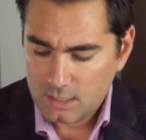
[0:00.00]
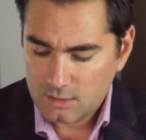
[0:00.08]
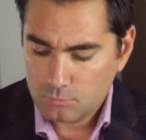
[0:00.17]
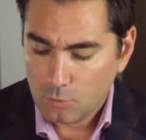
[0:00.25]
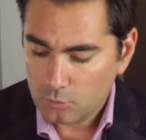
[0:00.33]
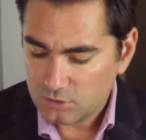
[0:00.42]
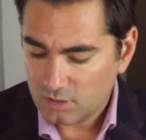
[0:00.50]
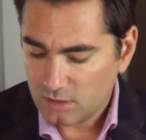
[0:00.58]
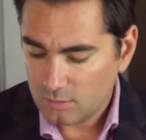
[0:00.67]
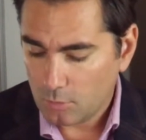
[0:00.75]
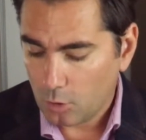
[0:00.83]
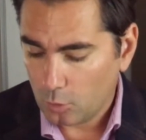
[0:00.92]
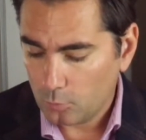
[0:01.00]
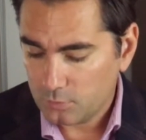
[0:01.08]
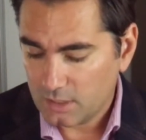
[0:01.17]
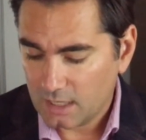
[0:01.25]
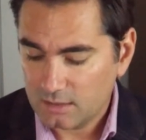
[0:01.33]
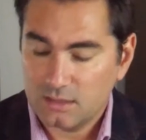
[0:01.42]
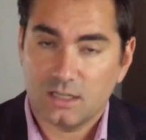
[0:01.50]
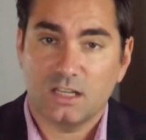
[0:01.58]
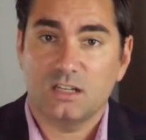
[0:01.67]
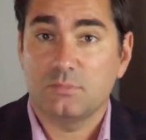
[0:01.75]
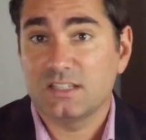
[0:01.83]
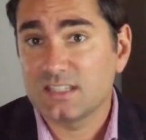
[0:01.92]
most of them hope that they're
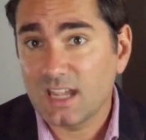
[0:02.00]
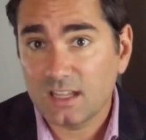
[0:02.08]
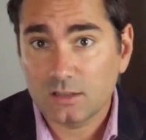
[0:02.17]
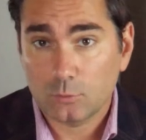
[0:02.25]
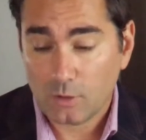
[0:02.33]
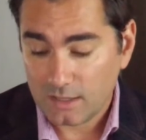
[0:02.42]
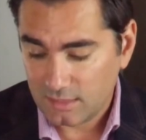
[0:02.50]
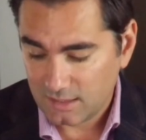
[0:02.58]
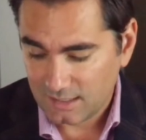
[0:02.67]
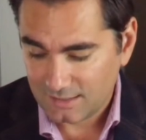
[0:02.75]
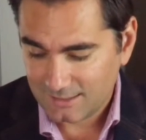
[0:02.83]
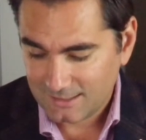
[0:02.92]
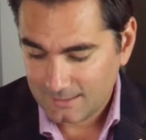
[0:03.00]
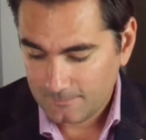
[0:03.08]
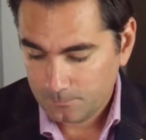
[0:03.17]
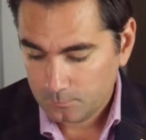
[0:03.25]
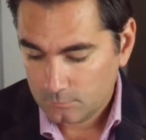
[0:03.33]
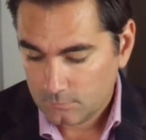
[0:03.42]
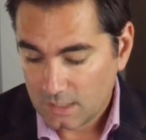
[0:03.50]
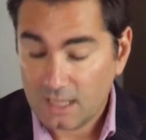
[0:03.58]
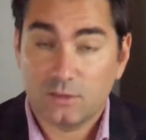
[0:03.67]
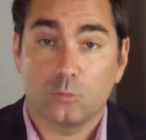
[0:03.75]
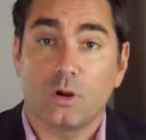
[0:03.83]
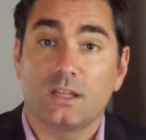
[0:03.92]
going to be saying the right thing
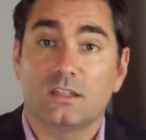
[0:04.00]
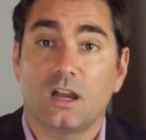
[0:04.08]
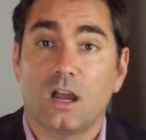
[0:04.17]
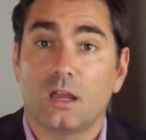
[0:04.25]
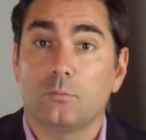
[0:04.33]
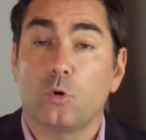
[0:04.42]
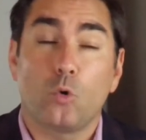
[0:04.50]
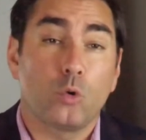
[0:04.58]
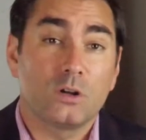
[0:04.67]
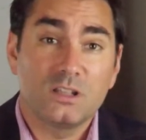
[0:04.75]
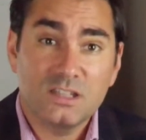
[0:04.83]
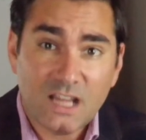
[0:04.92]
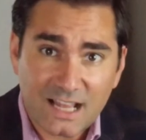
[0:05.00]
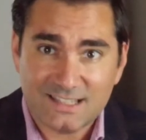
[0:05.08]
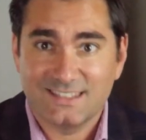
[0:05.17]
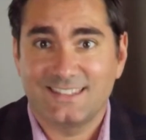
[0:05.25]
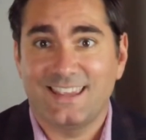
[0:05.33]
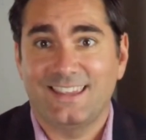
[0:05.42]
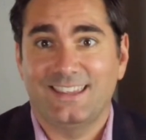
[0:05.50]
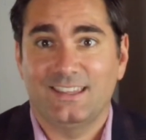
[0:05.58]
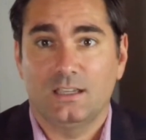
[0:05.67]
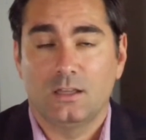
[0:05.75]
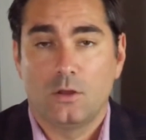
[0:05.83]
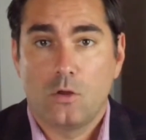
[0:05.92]
at the right time or not
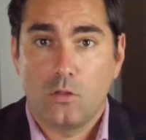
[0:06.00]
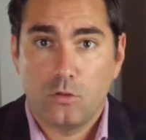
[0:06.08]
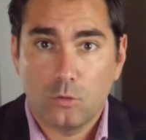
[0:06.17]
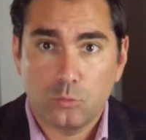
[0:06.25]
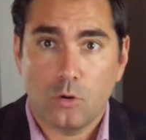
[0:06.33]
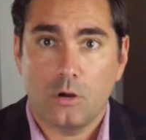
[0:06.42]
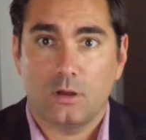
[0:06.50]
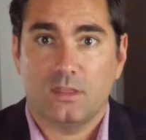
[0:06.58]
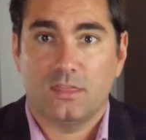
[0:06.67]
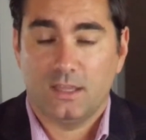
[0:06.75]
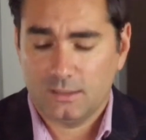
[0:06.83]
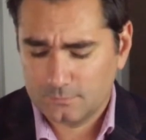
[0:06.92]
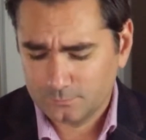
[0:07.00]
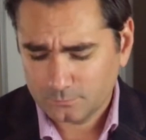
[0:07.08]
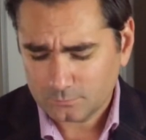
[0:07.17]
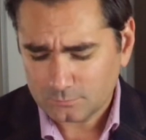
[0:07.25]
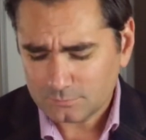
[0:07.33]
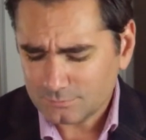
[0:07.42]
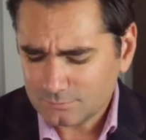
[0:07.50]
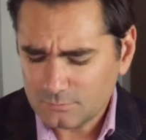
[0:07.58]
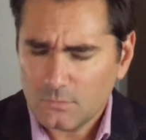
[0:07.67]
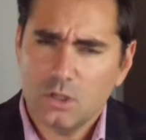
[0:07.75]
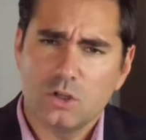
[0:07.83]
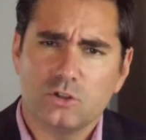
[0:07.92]
saying the wrong thing.
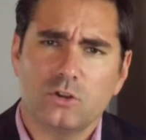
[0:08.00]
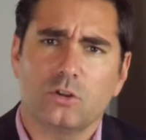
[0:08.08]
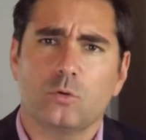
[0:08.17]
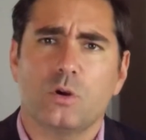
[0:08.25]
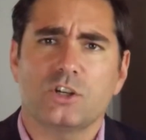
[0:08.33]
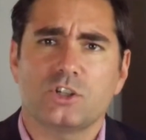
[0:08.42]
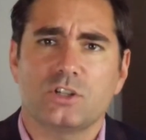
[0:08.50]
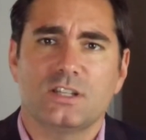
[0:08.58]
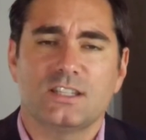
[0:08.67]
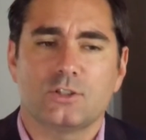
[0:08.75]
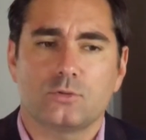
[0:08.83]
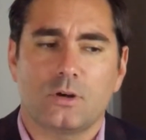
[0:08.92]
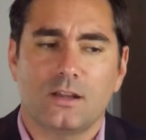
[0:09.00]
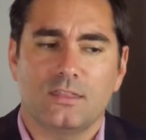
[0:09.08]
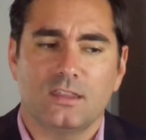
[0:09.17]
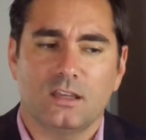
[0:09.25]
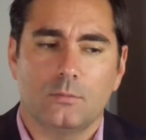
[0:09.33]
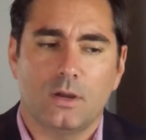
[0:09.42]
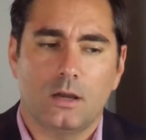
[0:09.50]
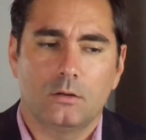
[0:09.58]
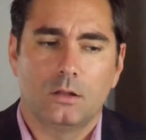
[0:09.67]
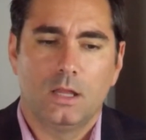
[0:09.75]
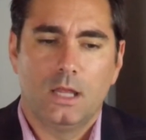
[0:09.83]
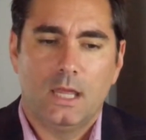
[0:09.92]
So the question is, try and think
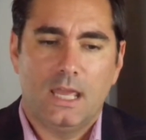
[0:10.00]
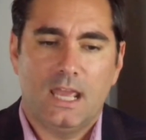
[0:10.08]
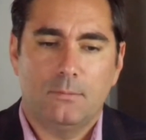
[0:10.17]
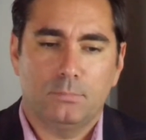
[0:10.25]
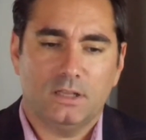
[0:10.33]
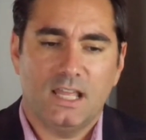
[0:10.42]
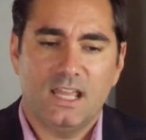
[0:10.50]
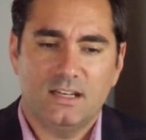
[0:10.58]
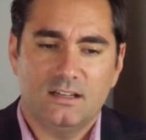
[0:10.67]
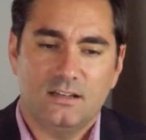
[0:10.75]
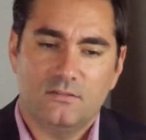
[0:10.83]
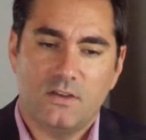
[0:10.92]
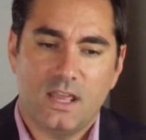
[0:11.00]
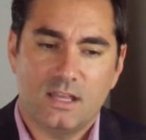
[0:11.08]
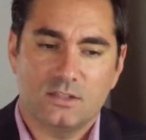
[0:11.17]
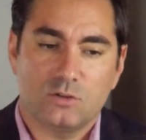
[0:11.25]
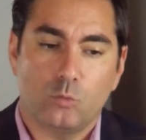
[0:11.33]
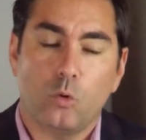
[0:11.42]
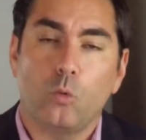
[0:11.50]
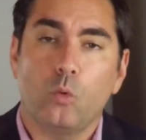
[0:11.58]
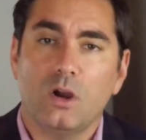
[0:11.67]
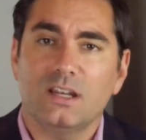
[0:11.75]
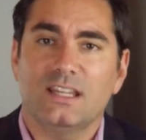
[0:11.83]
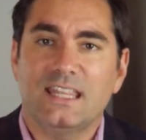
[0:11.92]
about and plan in advance, well,
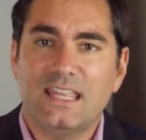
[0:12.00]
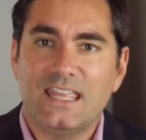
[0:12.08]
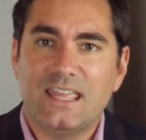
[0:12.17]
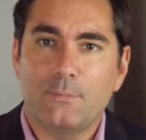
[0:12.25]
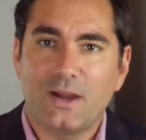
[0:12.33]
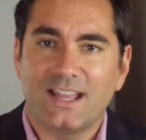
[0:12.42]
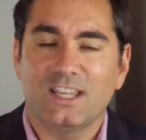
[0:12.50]
what am I